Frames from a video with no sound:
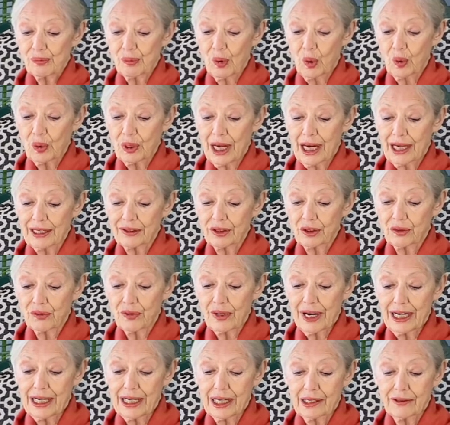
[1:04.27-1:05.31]
more like the
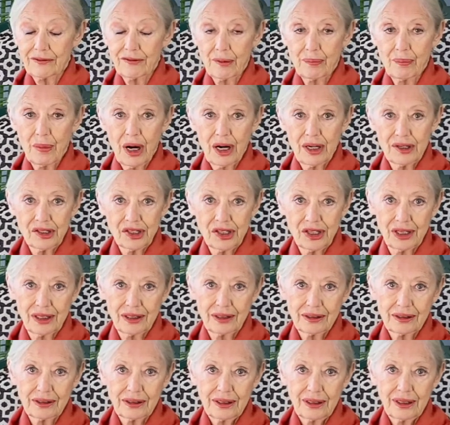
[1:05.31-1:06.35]
relic of a martyr
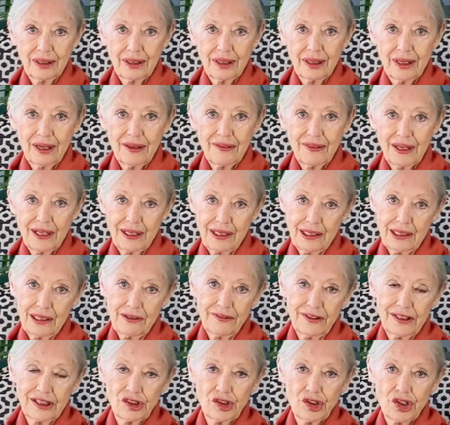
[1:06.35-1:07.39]
than a
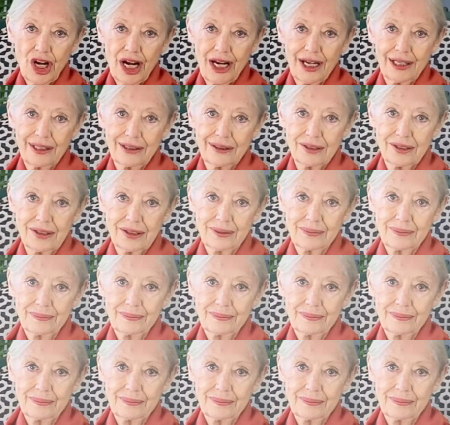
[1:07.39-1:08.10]
living child.